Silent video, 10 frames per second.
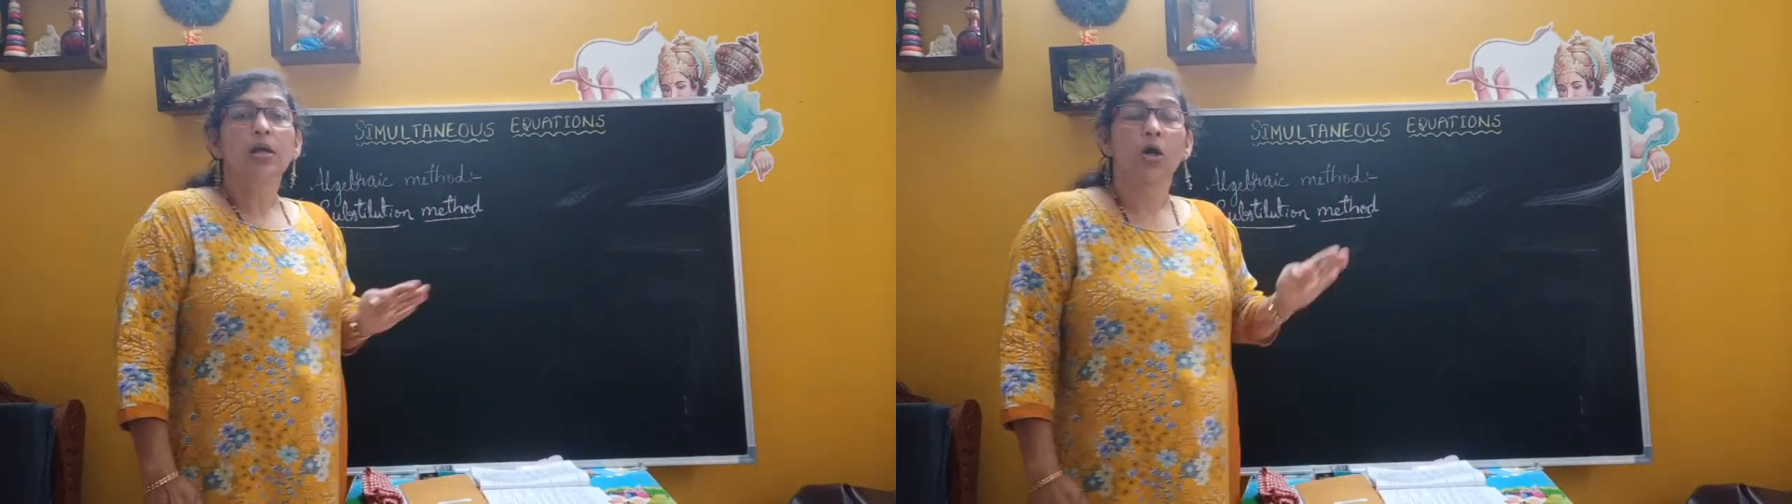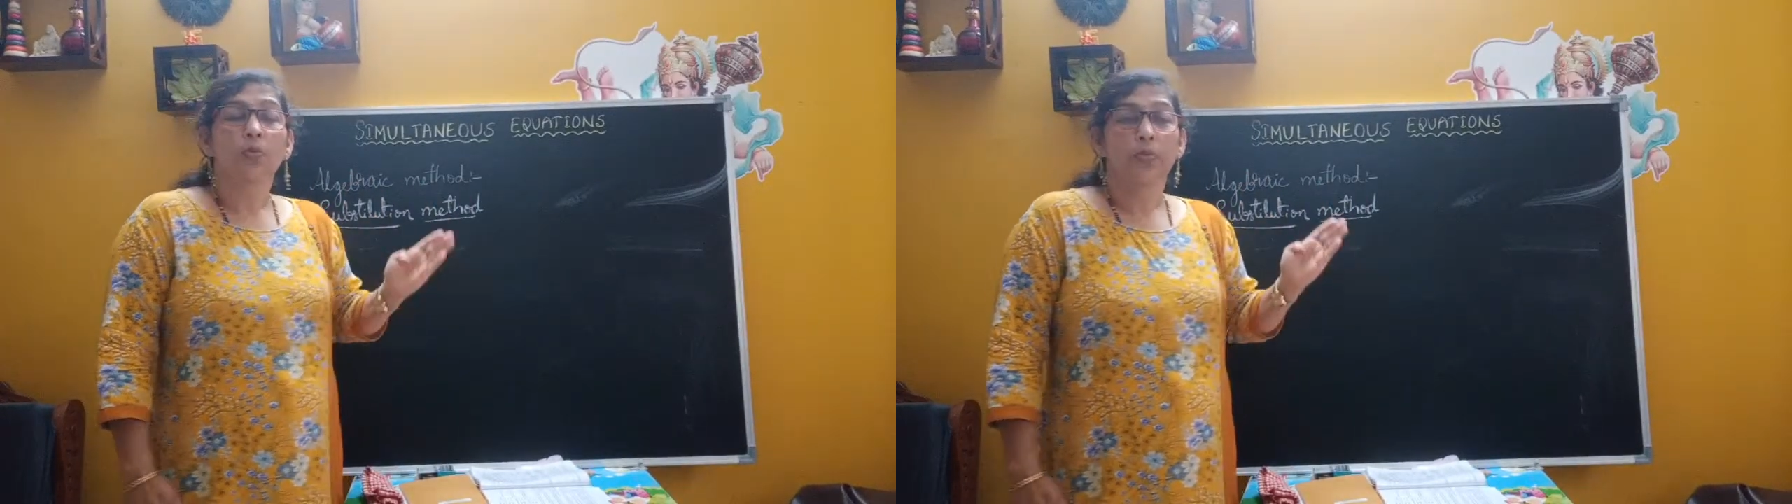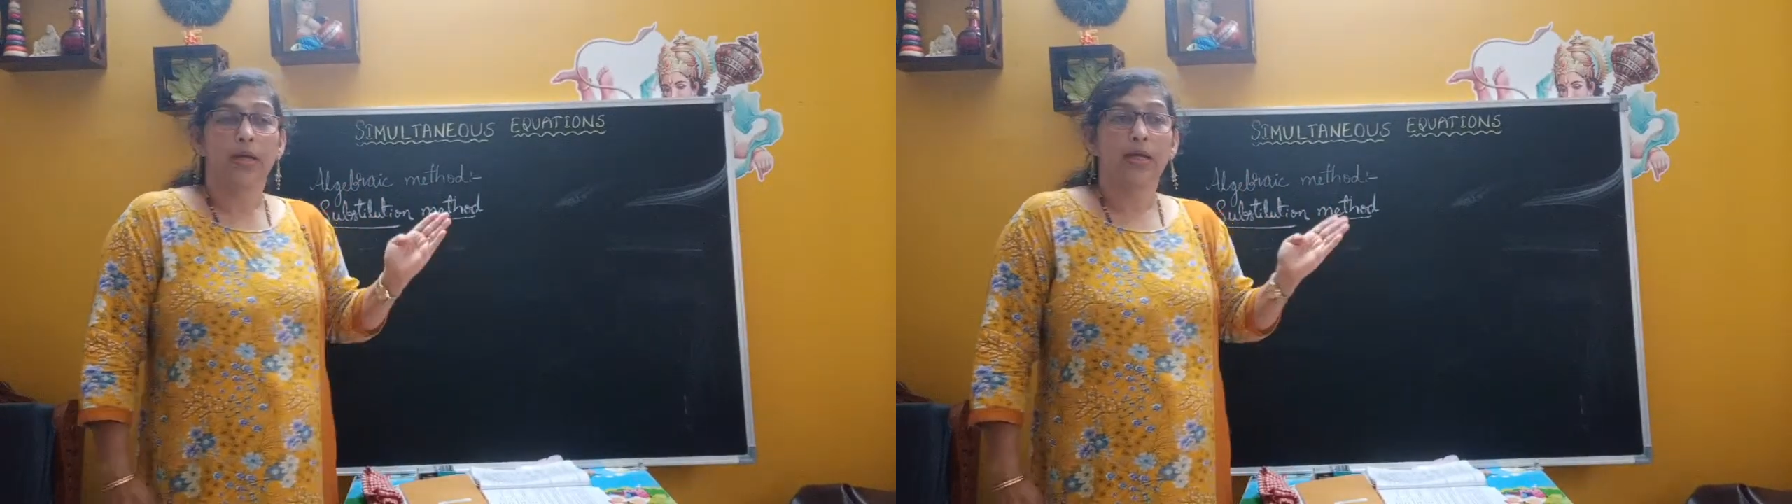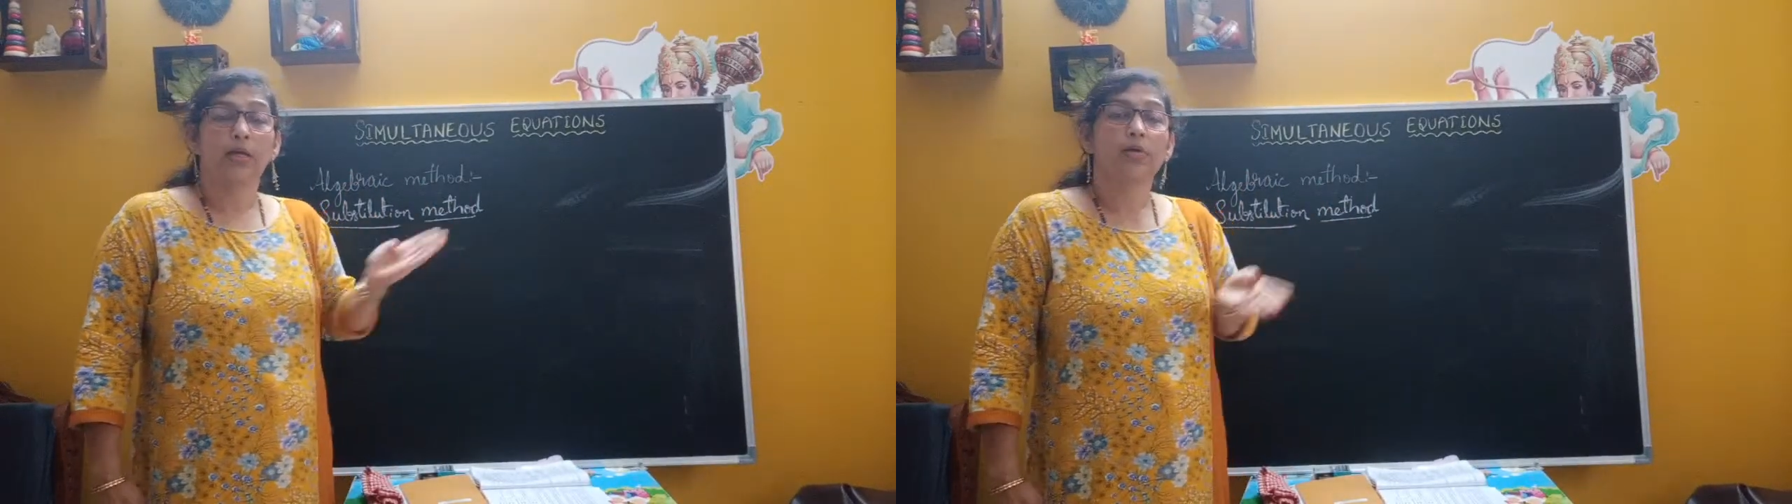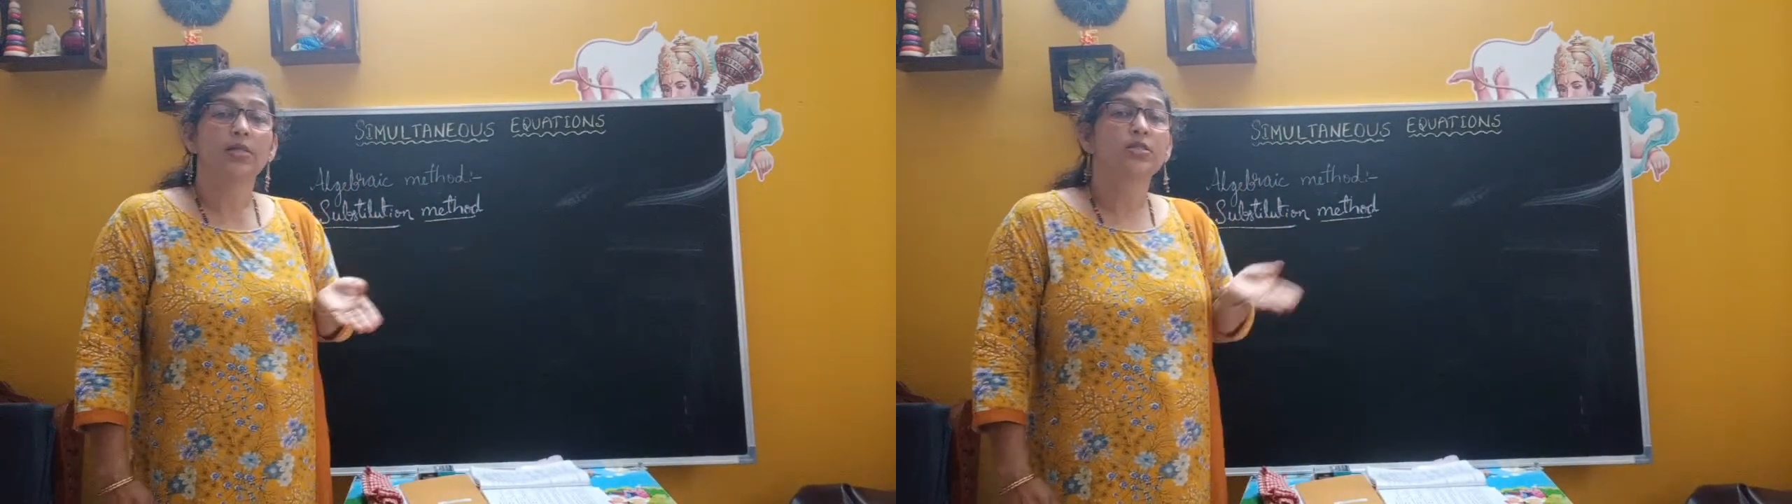
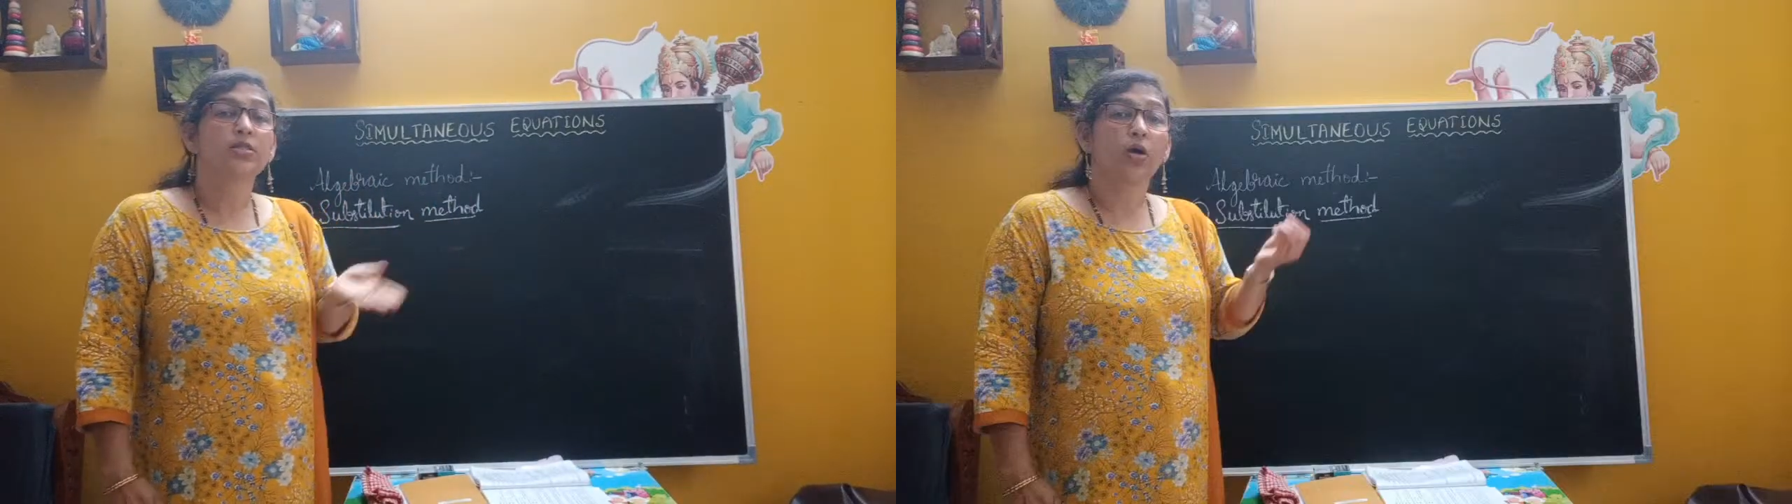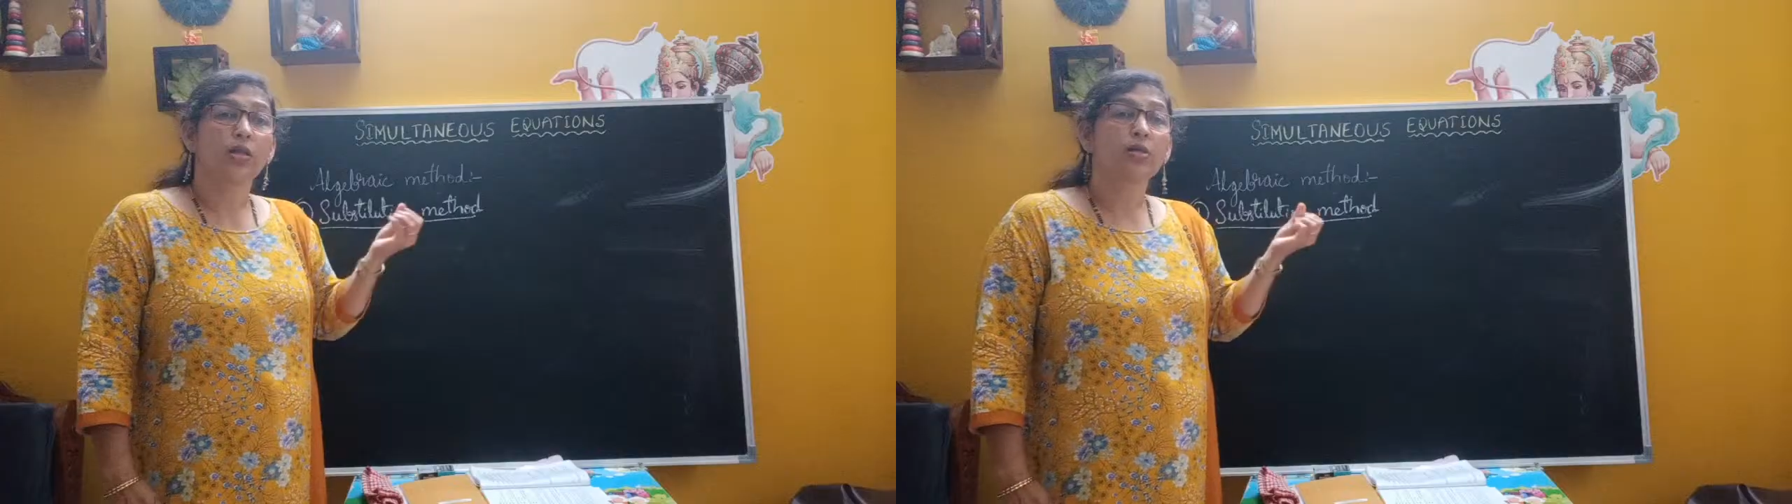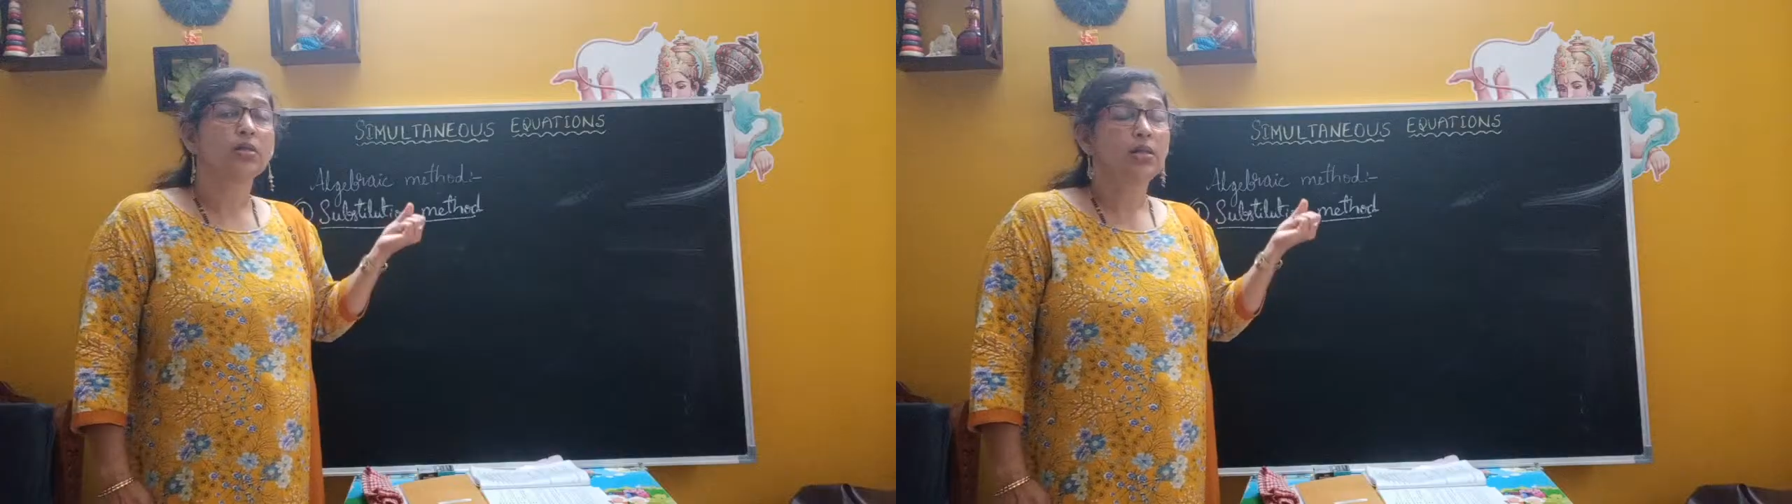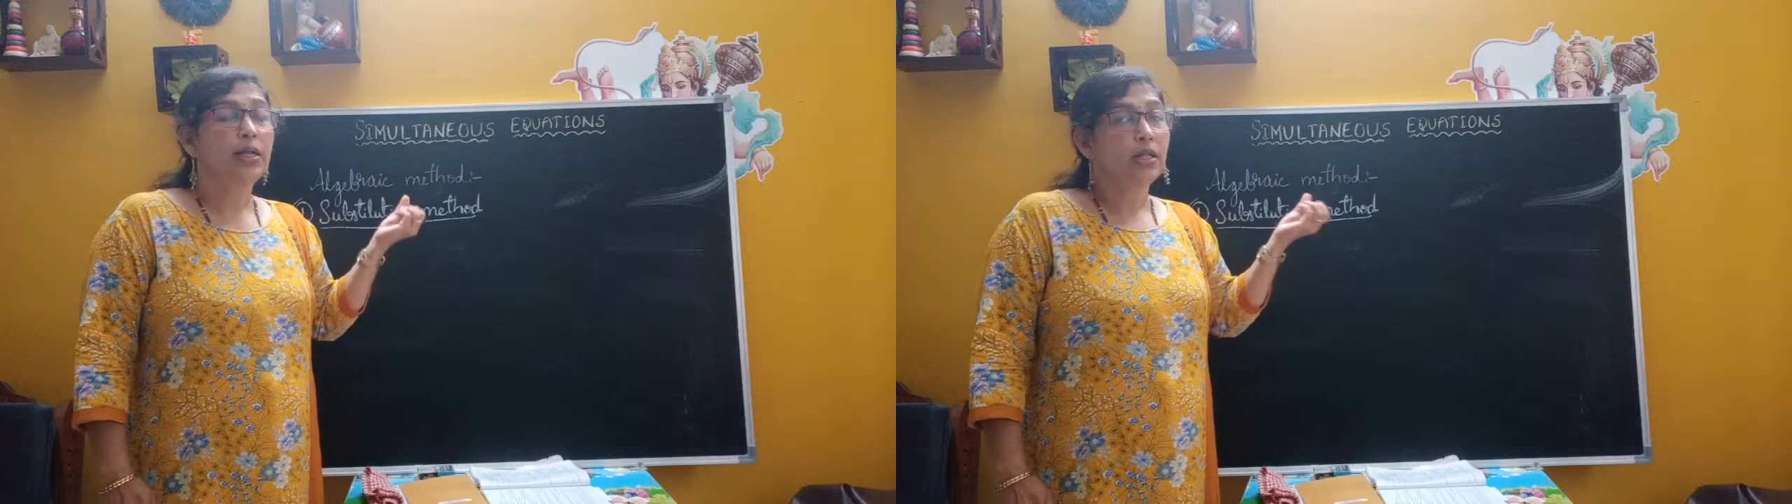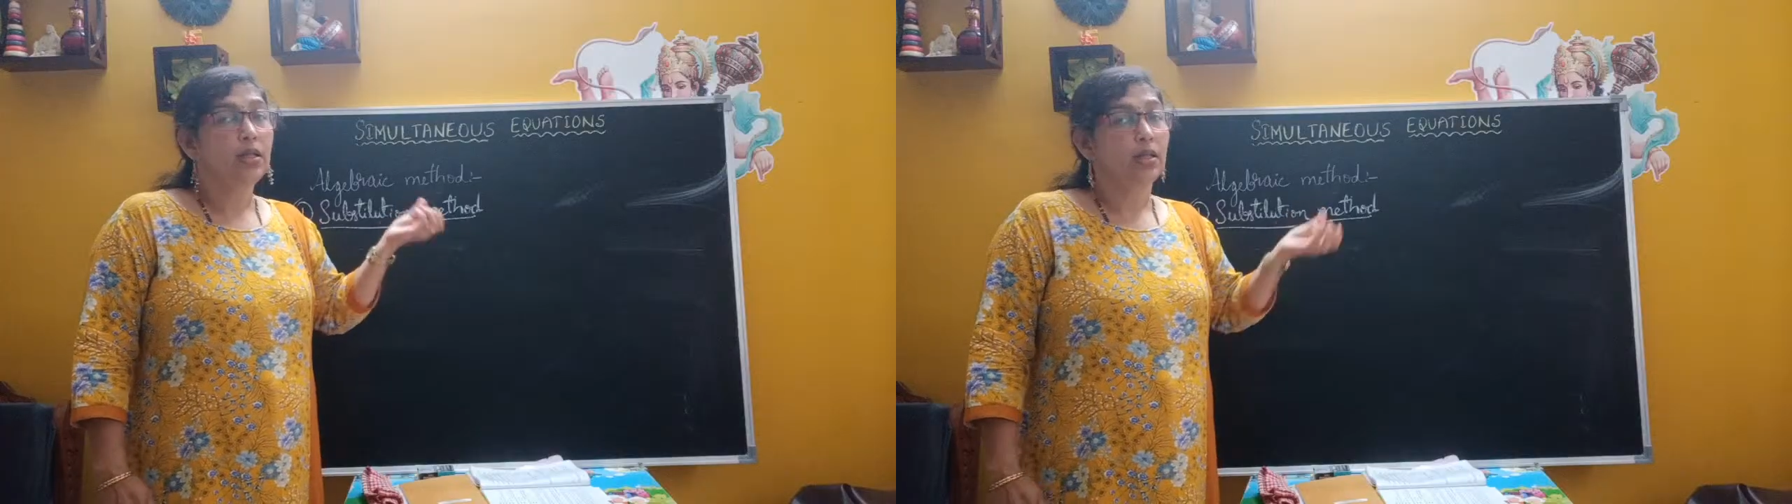complicated ones or the
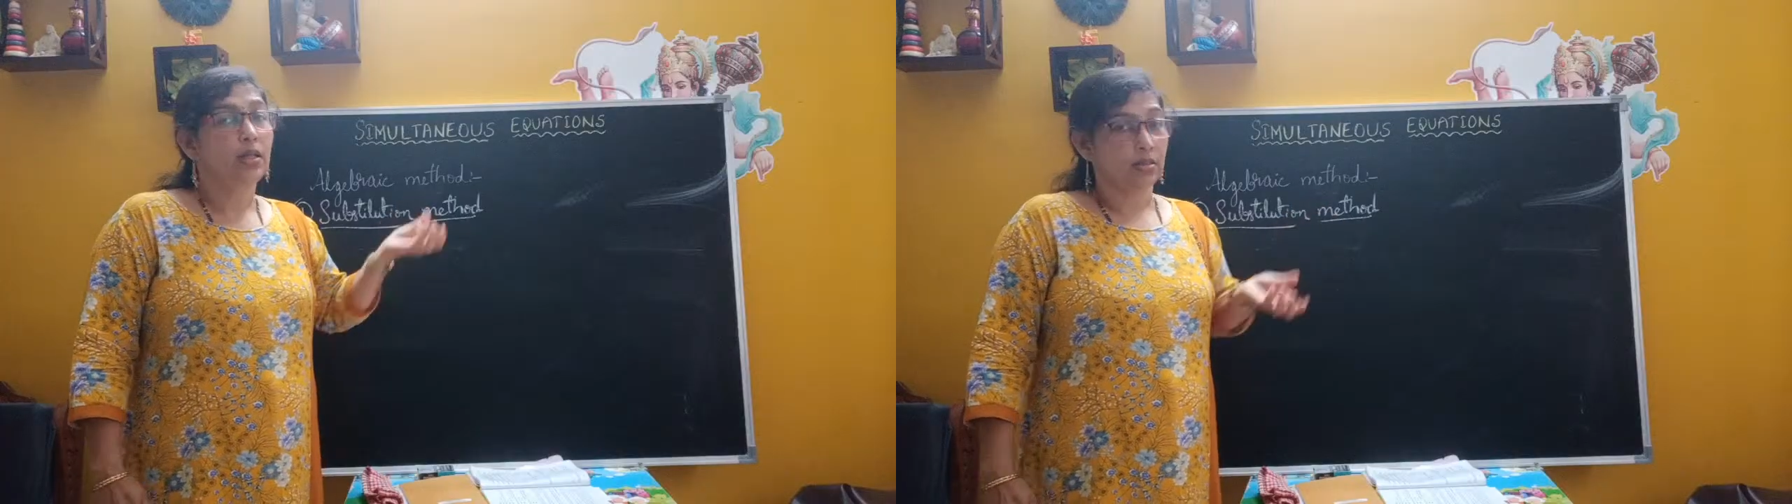little